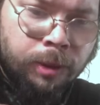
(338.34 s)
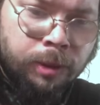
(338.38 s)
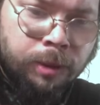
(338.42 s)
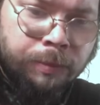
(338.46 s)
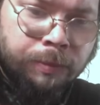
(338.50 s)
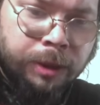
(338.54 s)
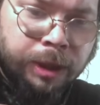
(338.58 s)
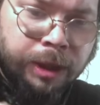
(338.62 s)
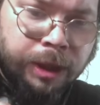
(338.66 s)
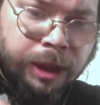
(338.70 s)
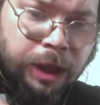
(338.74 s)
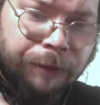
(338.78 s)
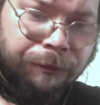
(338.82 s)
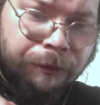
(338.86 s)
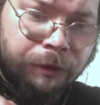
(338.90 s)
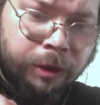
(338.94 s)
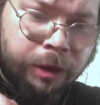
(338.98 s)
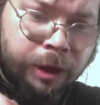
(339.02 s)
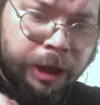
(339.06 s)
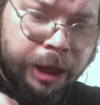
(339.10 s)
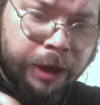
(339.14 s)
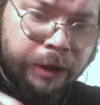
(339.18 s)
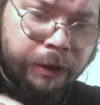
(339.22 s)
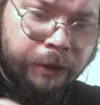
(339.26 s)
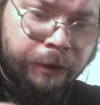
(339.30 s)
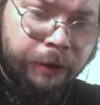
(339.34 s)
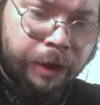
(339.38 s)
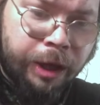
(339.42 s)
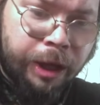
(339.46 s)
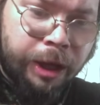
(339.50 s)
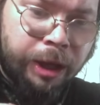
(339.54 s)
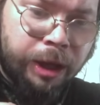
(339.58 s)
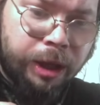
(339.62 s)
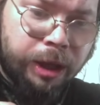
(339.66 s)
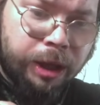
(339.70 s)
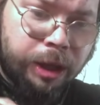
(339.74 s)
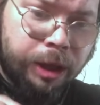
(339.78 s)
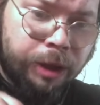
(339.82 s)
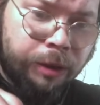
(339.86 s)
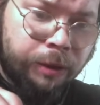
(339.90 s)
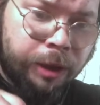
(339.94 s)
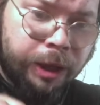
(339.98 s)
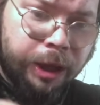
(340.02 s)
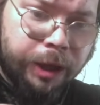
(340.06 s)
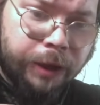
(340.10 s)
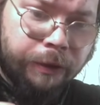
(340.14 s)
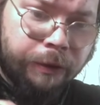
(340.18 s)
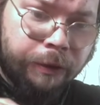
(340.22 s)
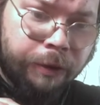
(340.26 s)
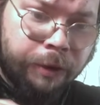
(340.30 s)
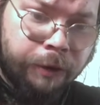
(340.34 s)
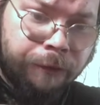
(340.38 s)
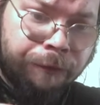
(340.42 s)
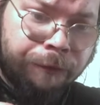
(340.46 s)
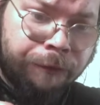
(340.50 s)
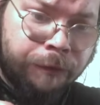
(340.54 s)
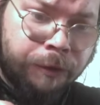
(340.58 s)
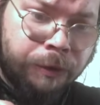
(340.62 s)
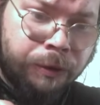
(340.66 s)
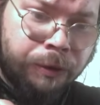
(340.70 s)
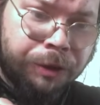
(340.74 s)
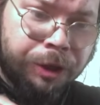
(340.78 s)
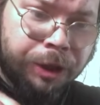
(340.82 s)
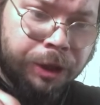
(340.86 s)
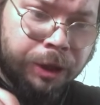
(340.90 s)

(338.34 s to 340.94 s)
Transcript: But yeah, if you like steak, you like seafood,